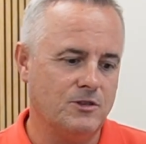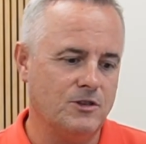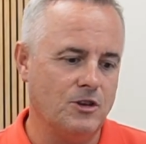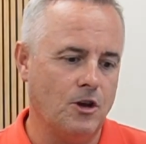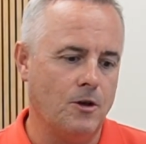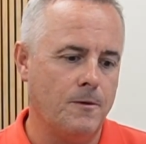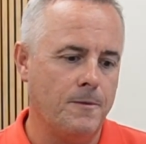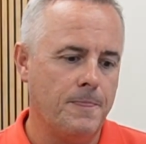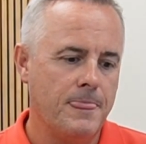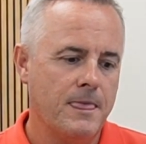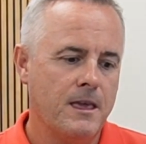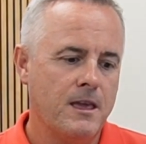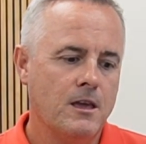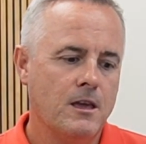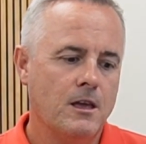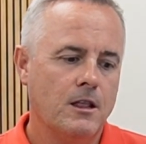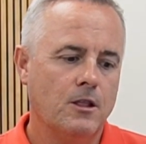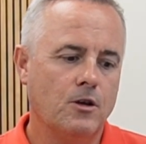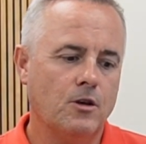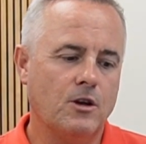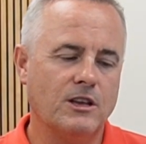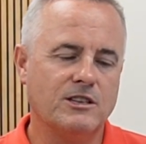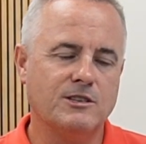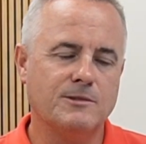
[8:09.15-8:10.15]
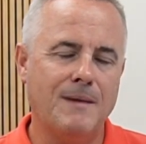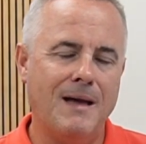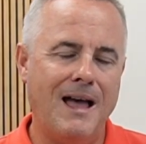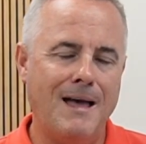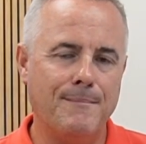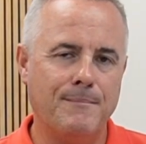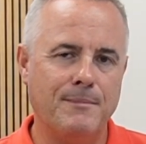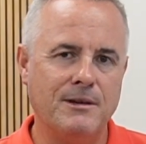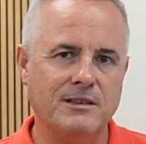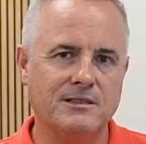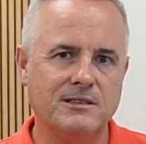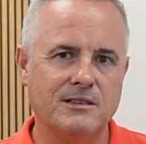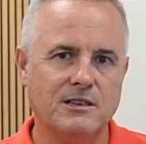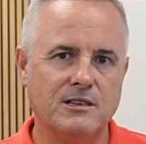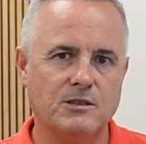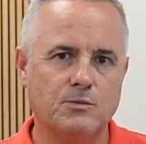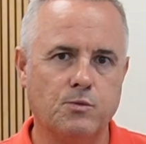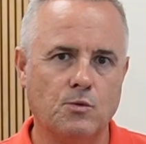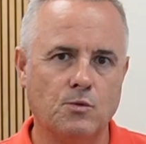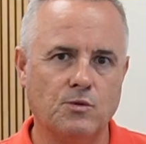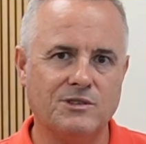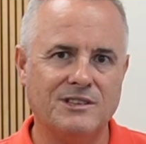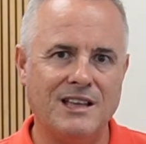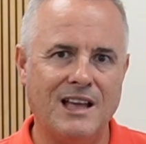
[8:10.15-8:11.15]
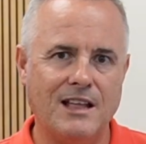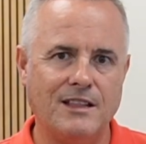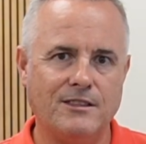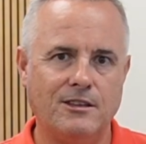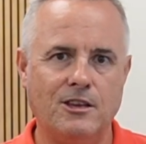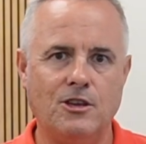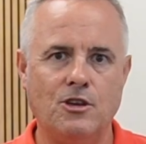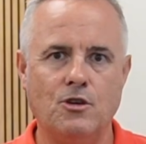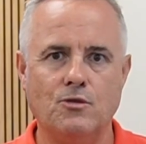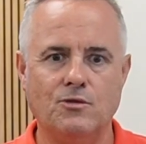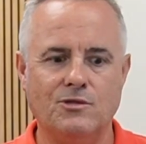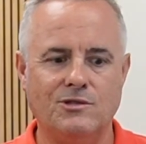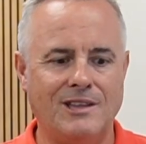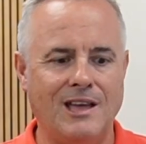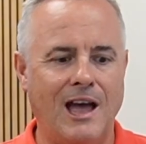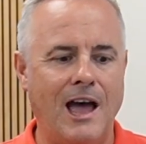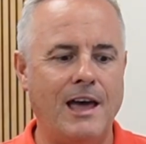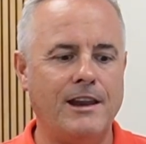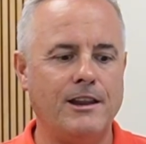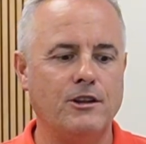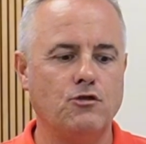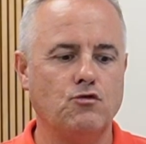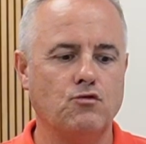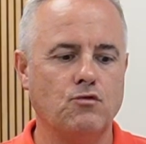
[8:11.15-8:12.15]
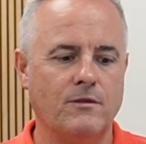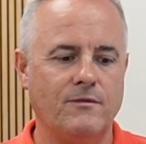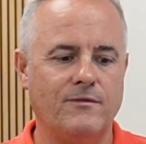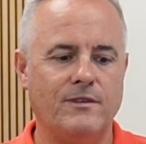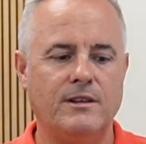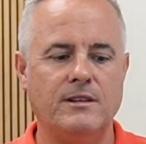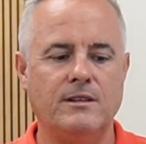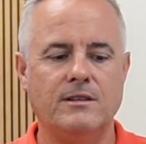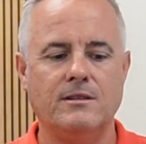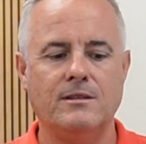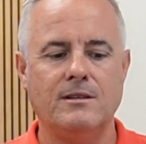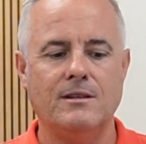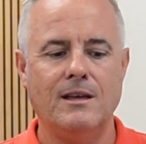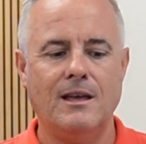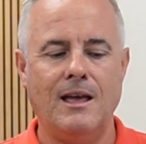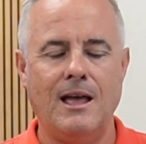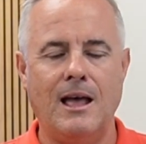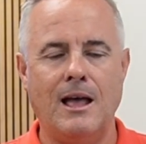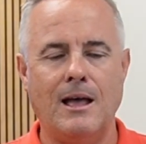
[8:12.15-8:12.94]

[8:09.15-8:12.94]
So, look, a smart business will start to use data-driven